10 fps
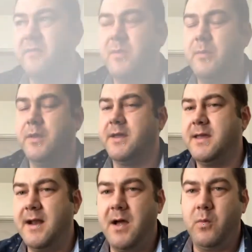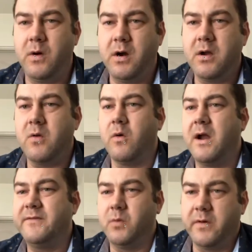people that cannot work or
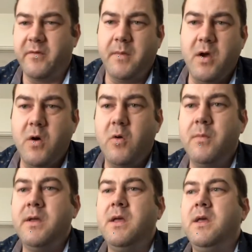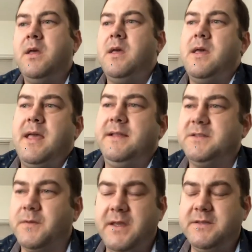have to work from home, and
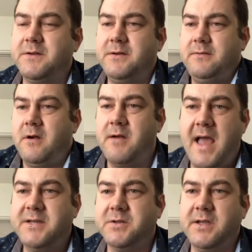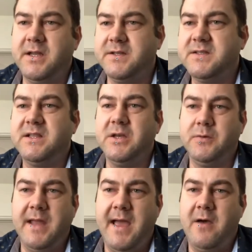so things are naturally going to slow
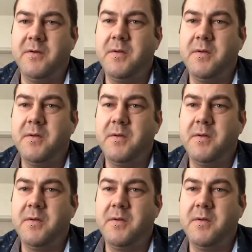down.